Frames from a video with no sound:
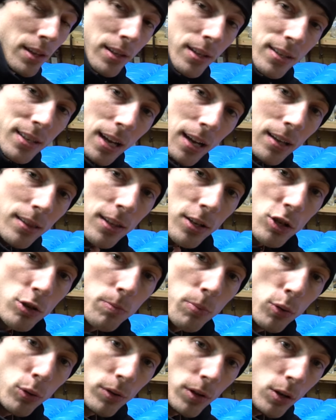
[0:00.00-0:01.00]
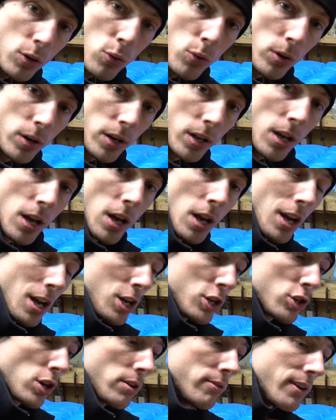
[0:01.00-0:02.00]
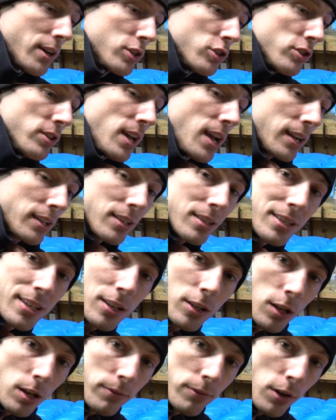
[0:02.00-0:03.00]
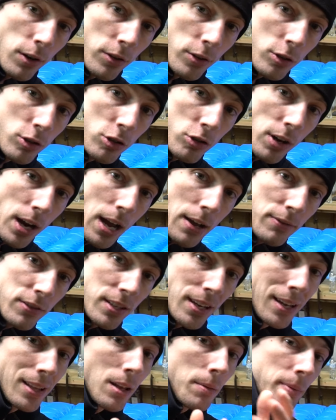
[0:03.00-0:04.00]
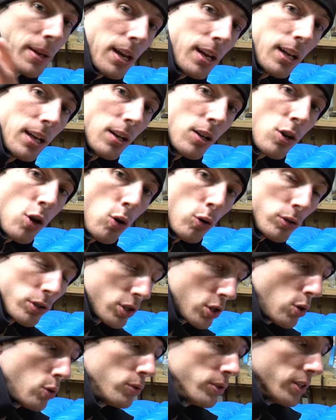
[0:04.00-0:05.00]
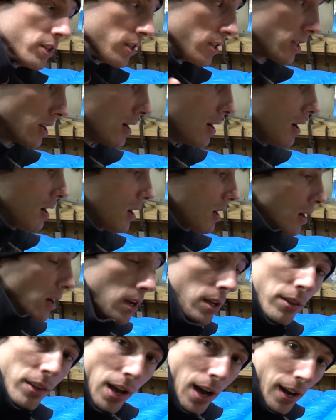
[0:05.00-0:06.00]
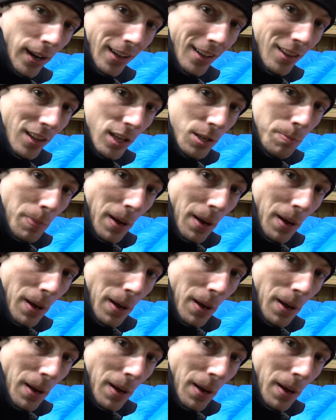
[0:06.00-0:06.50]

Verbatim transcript: then the second that you pull the cord shut around your neck to seal off all those drafts, you end up getting cold shoulders. Not in this